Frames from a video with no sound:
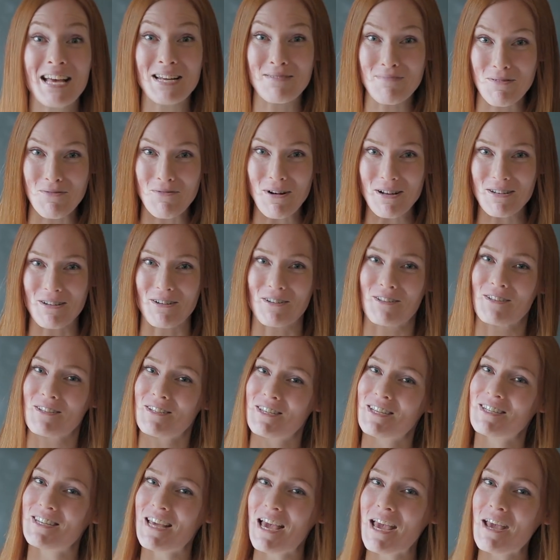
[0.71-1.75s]
Animal Wonders.
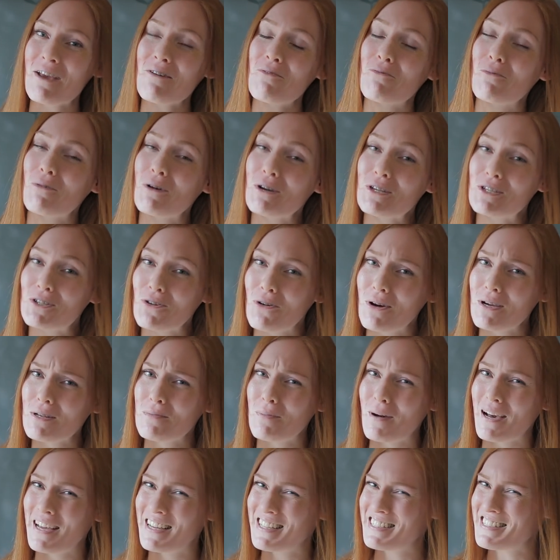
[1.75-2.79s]
Today we're
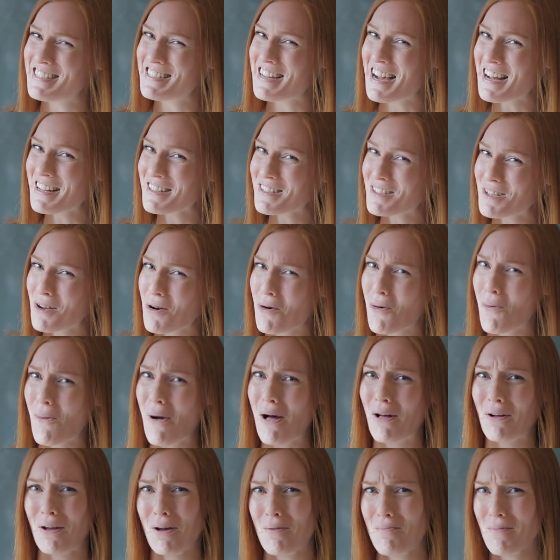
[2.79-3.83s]
joined by a not so
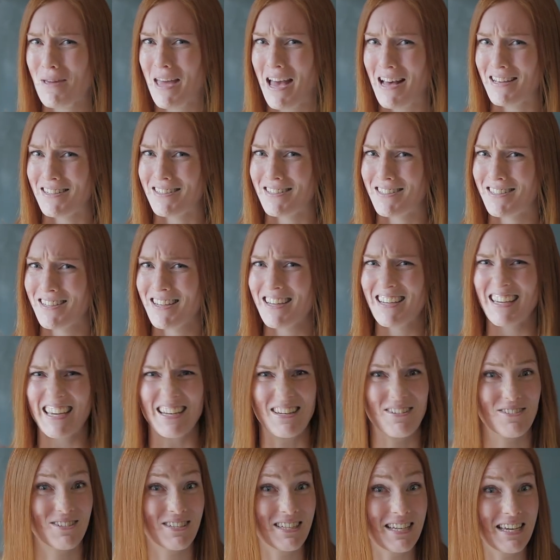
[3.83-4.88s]
welcome guest.
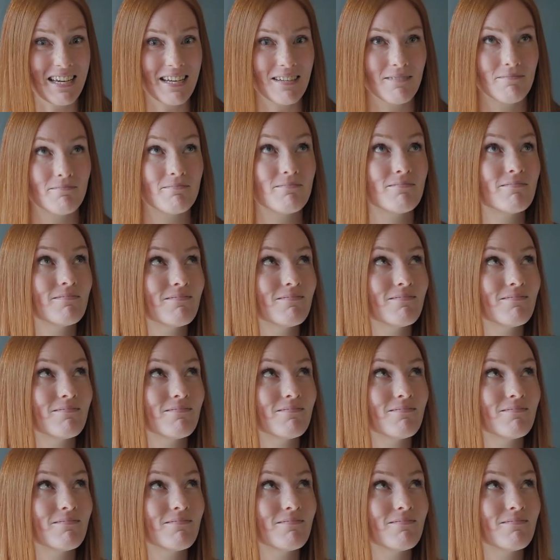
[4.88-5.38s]
Can you see it?